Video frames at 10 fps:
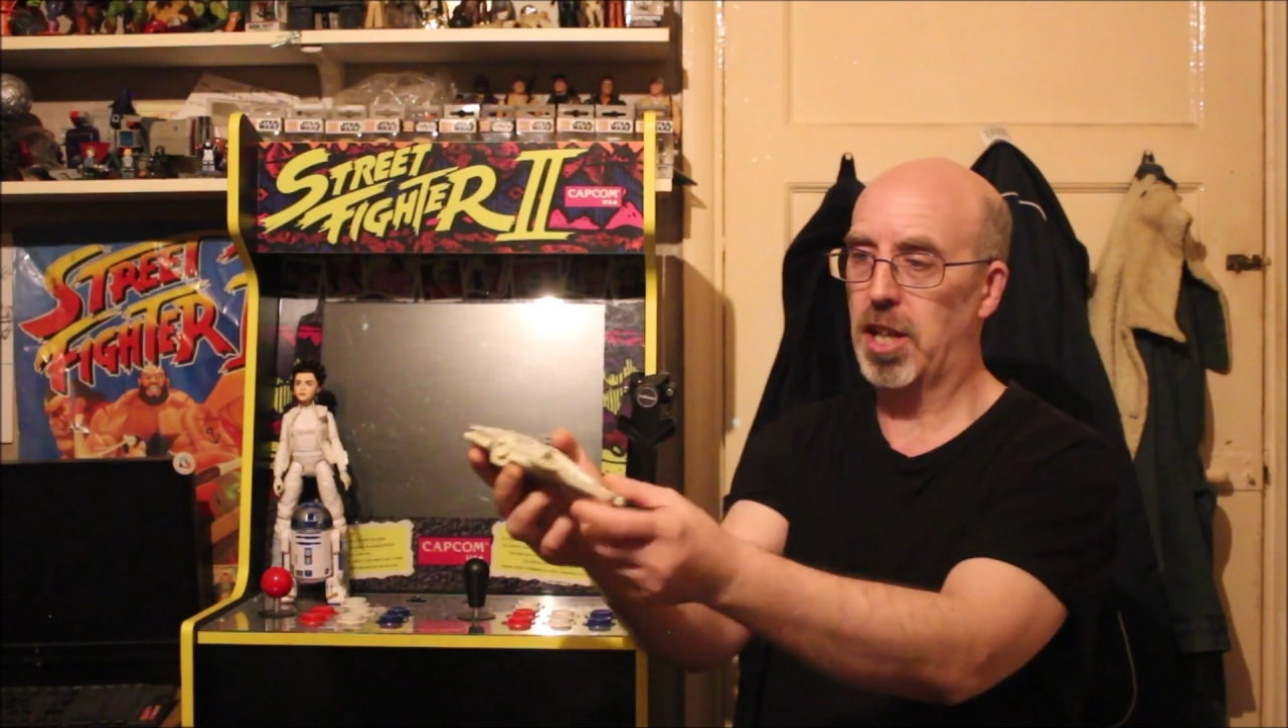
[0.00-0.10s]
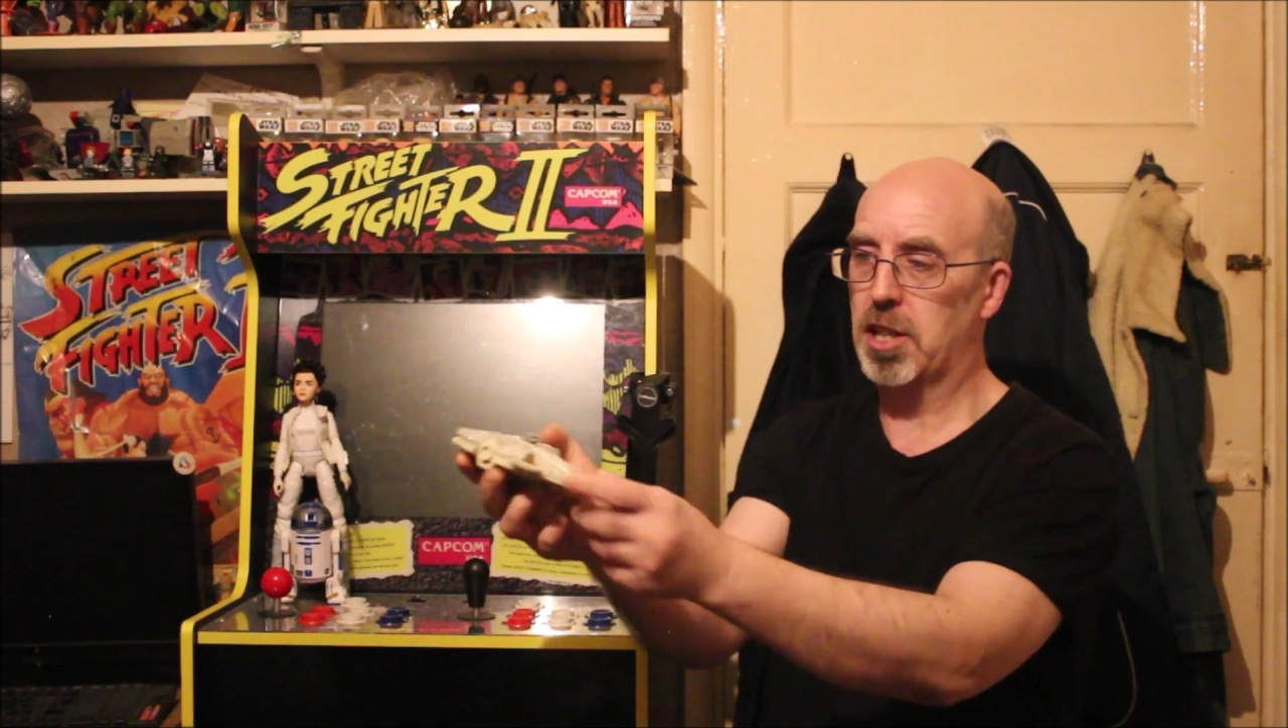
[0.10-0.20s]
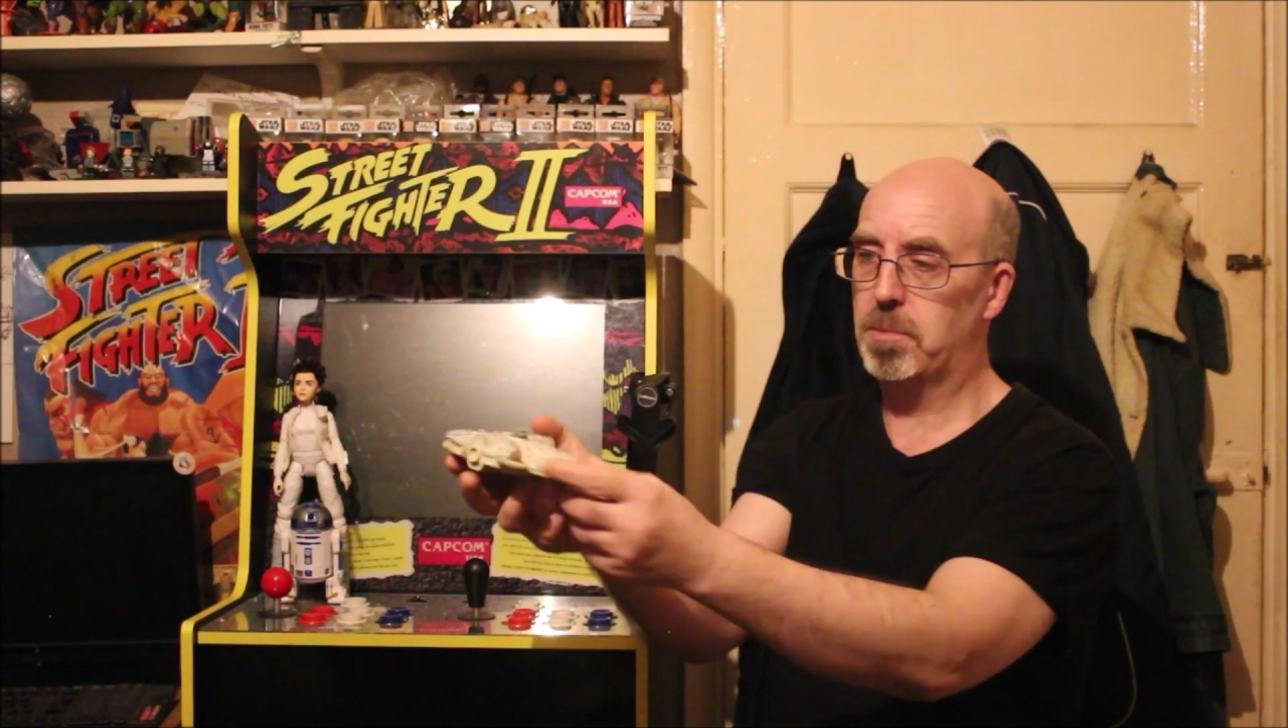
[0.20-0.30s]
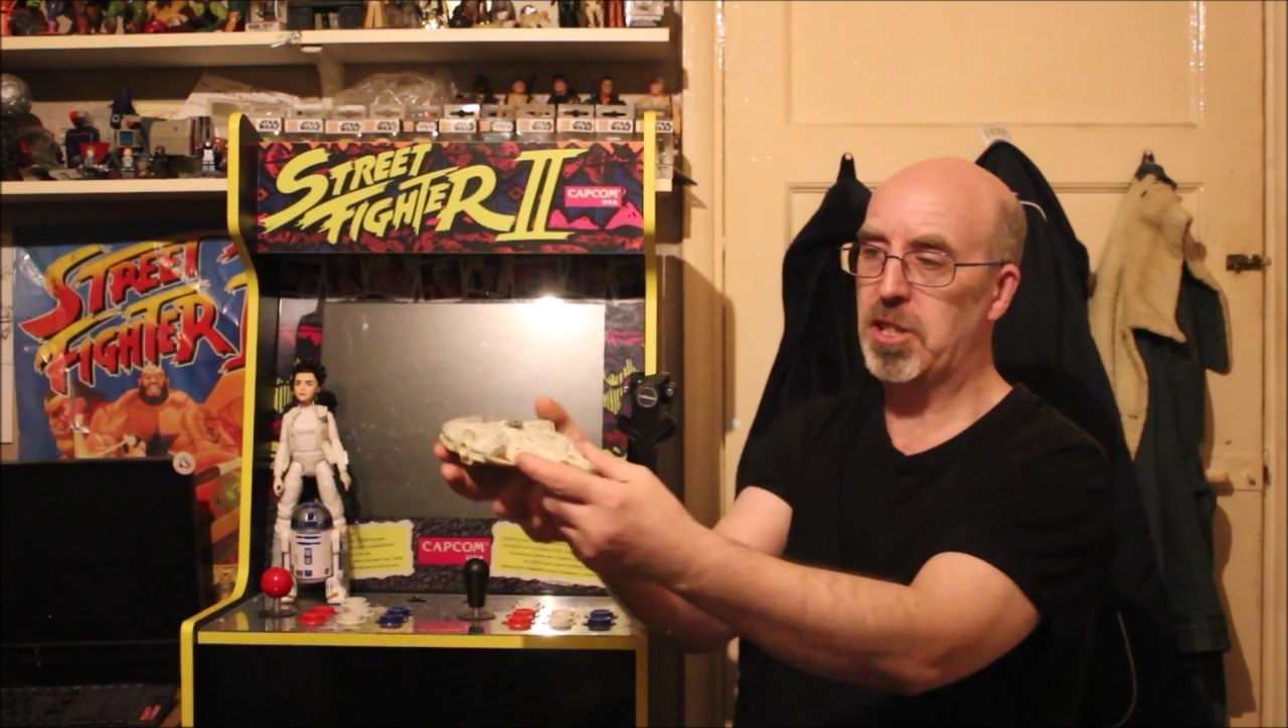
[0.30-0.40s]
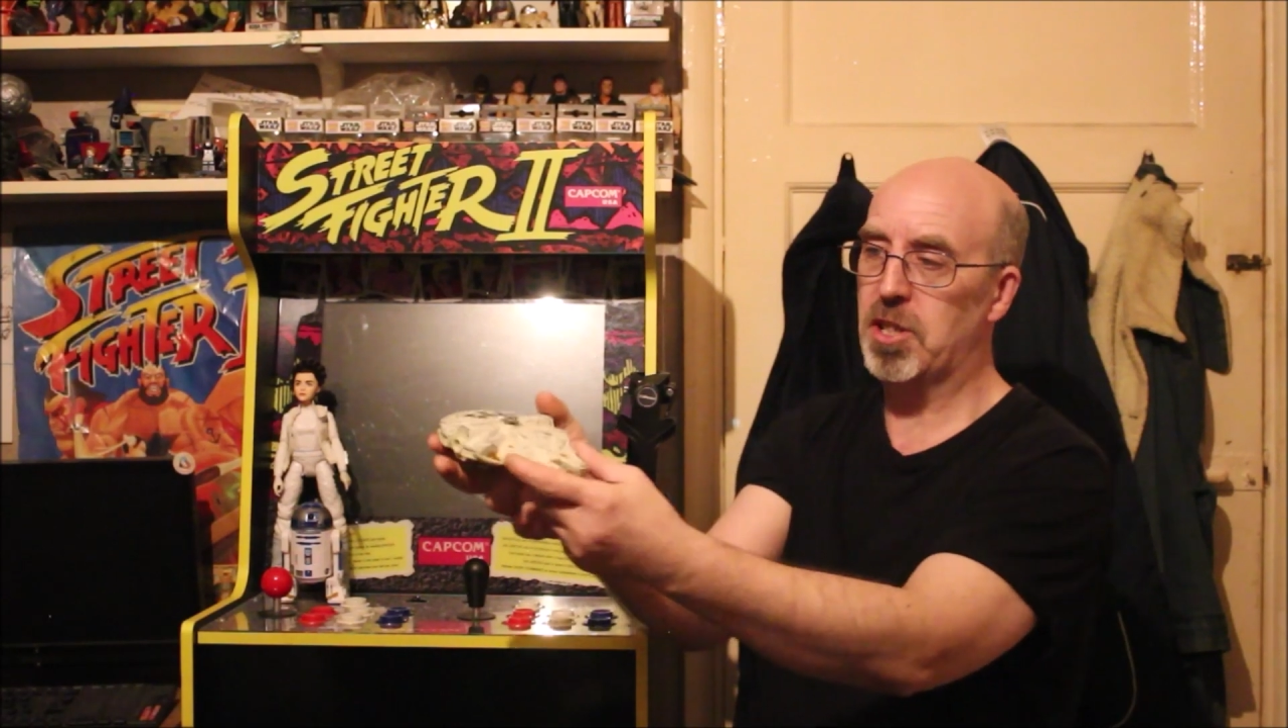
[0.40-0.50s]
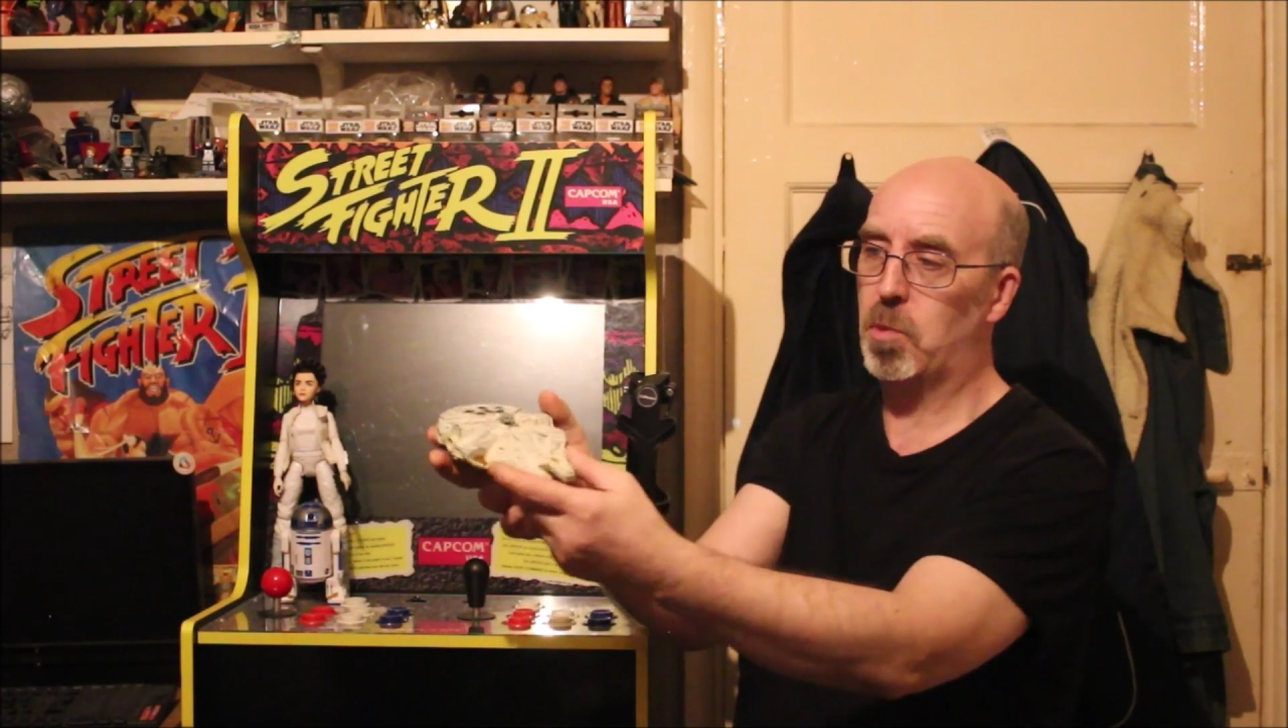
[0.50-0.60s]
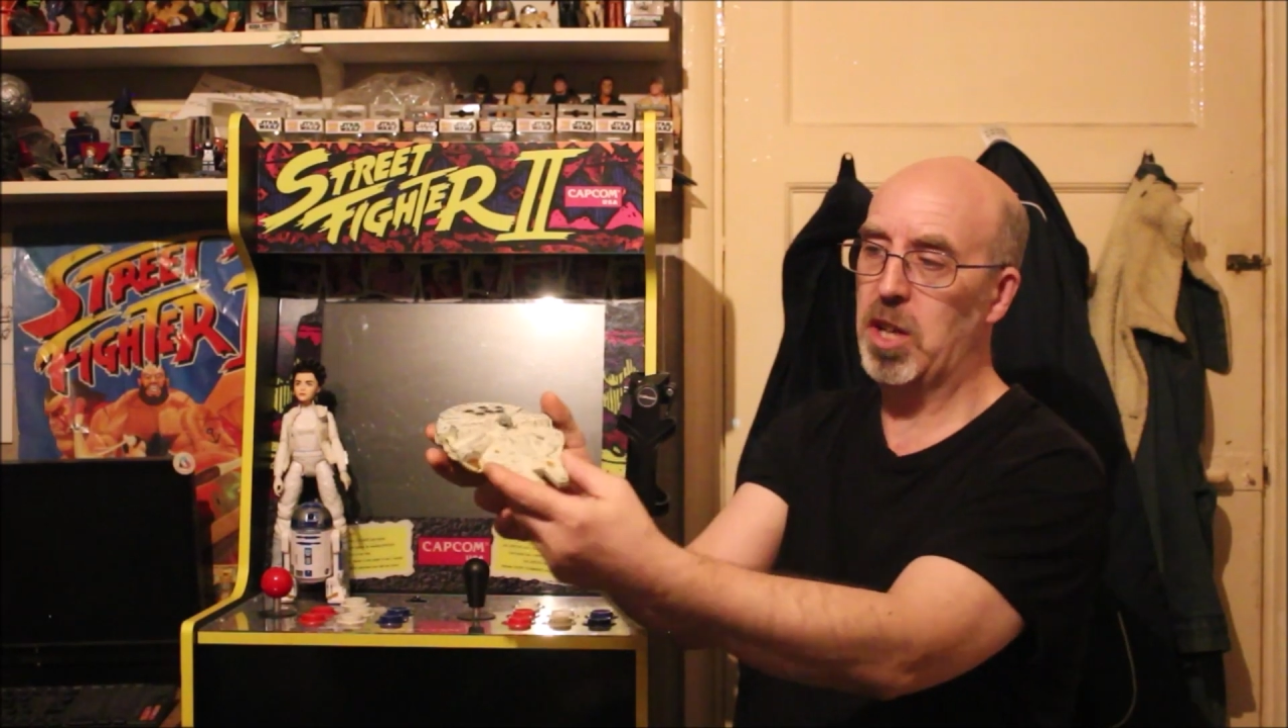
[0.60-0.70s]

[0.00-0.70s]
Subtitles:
So it's missing